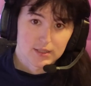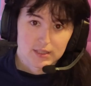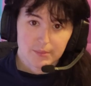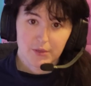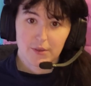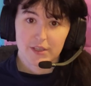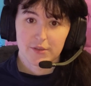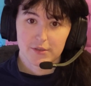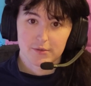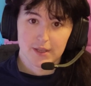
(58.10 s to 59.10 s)
Let me walk you
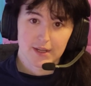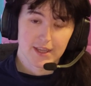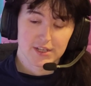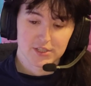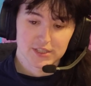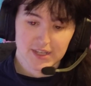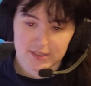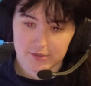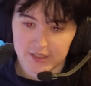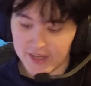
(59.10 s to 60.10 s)
through how to actually
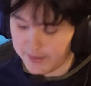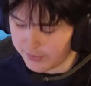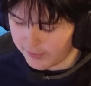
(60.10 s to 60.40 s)
download the app.